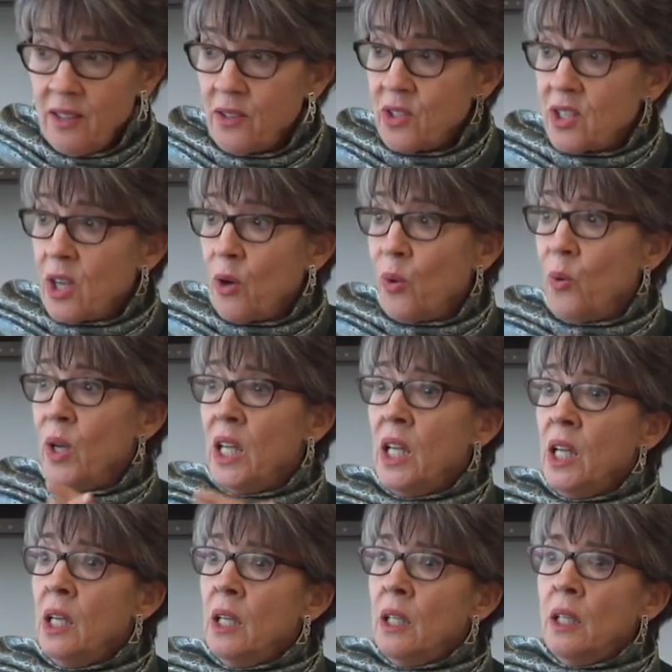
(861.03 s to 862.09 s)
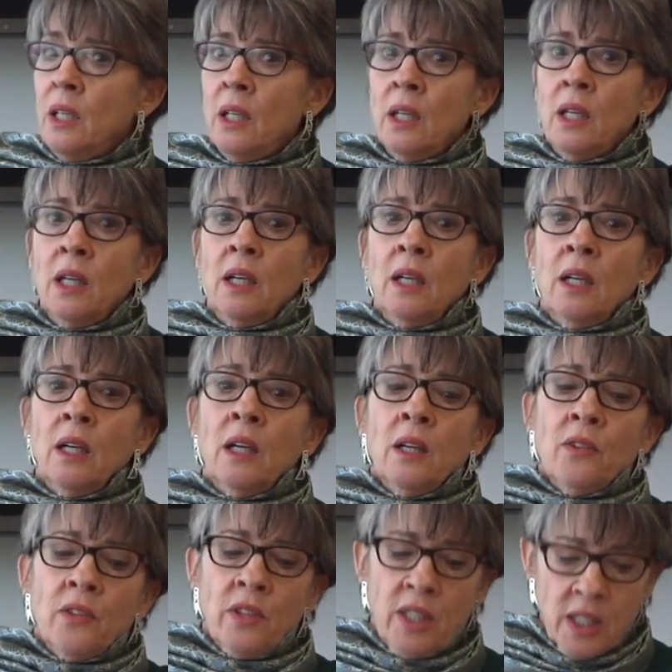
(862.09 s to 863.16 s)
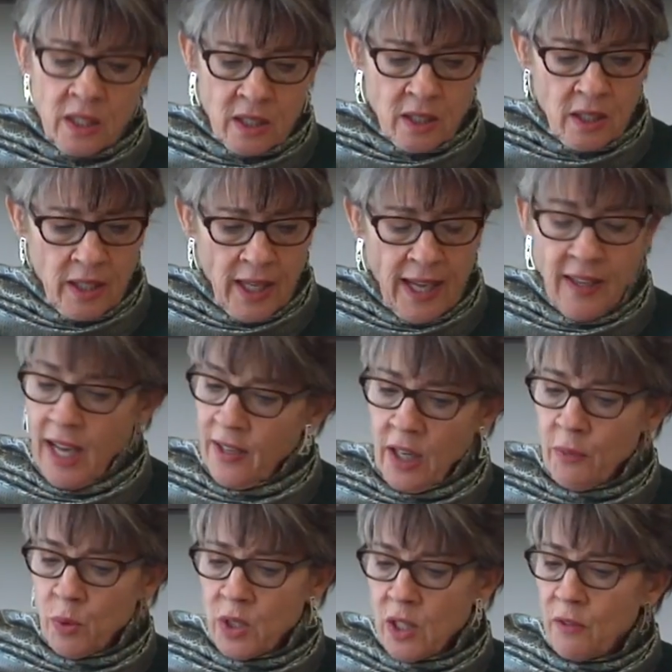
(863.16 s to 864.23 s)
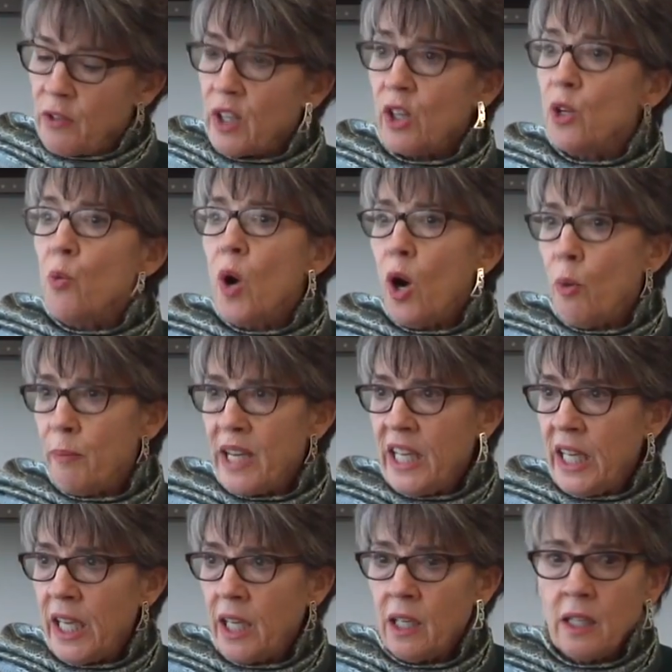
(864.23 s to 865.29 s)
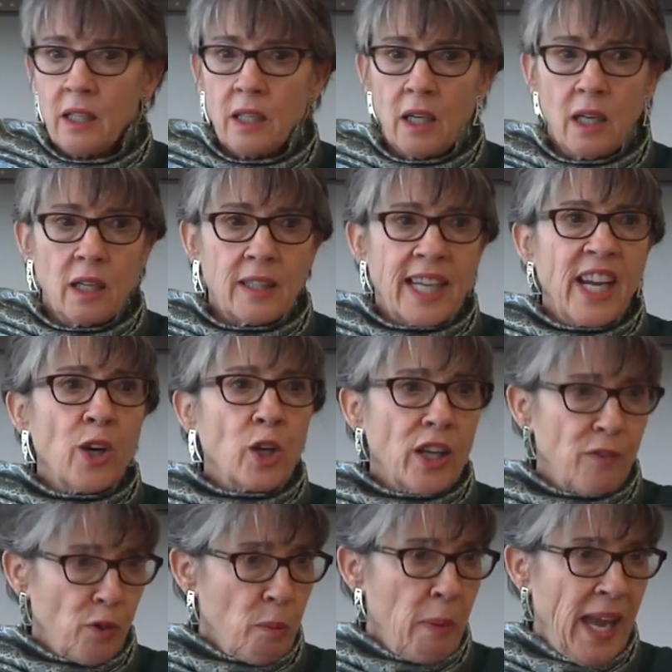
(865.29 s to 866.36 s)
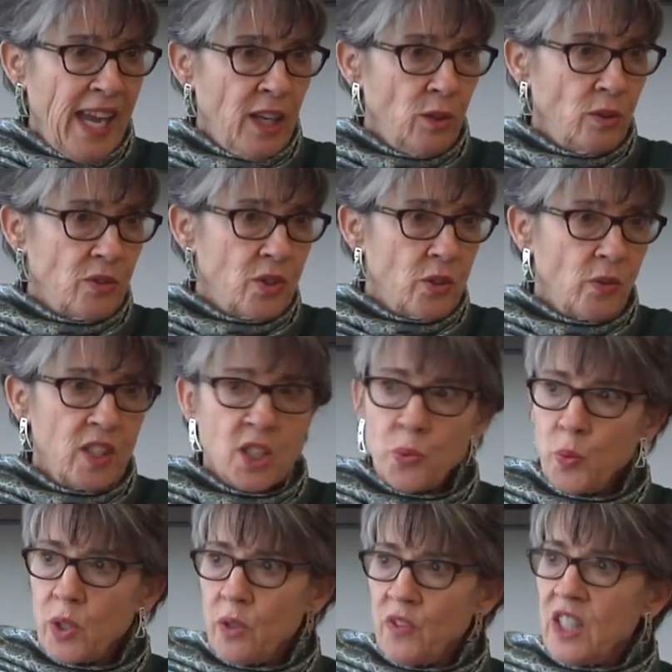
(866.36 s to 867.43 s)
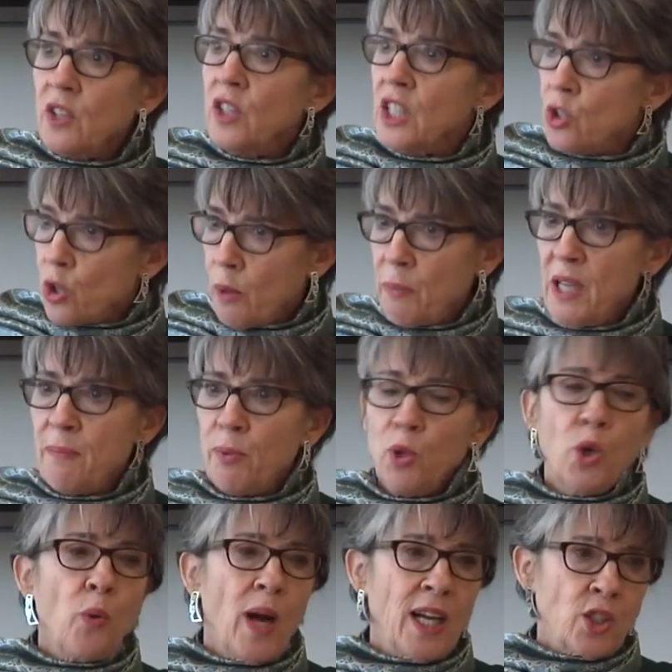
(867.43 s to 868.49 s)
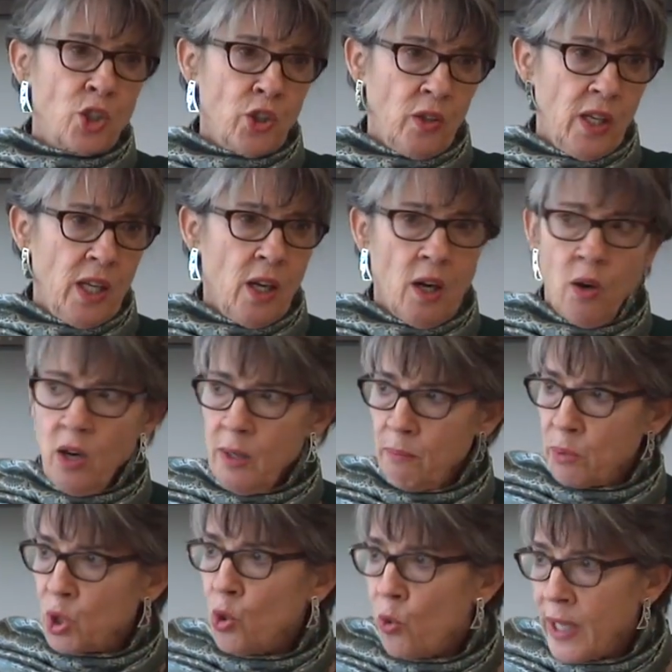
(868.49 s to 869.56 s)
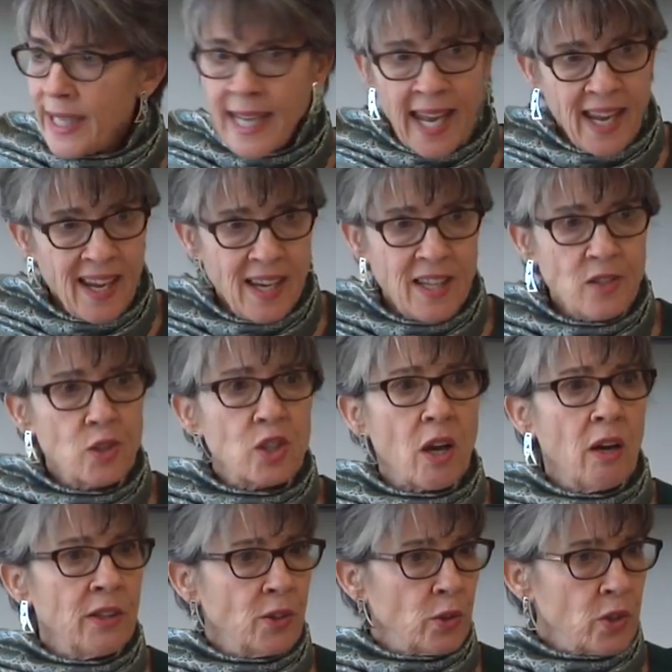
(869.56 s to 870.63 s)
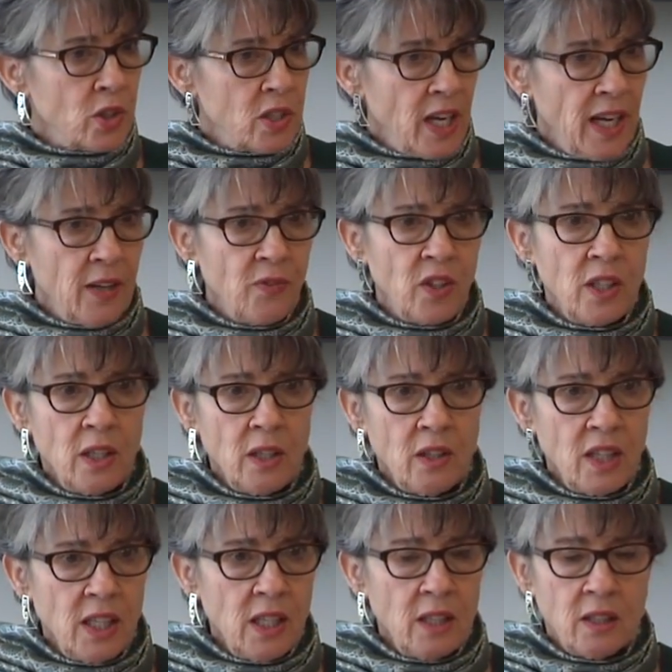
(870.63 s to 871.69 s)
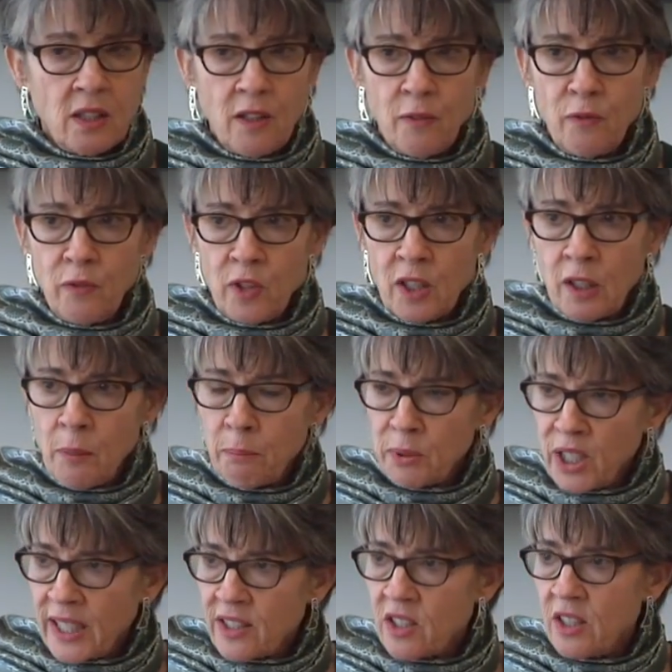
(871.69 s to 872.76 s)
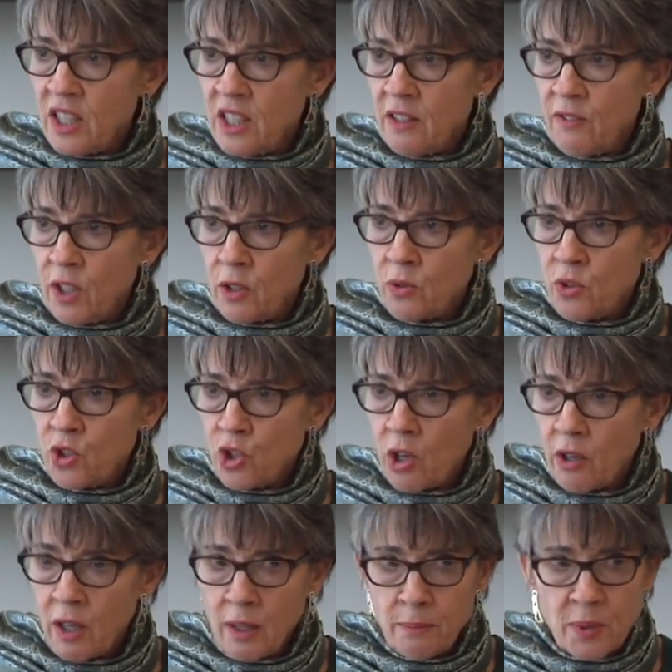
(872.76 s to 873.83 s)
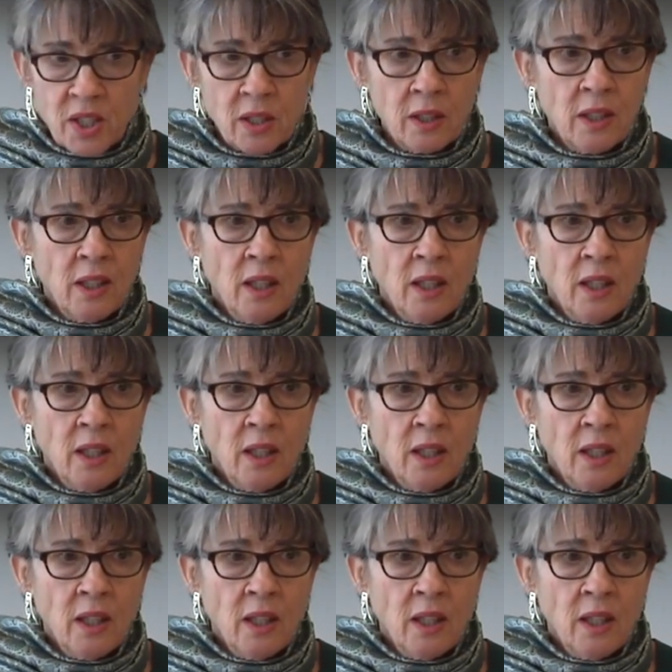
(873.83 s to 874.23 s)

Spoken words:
So this, and it was a very well-meaning caregiver panel. So these are people who actually are employing aides, understand the complexity of those jobs.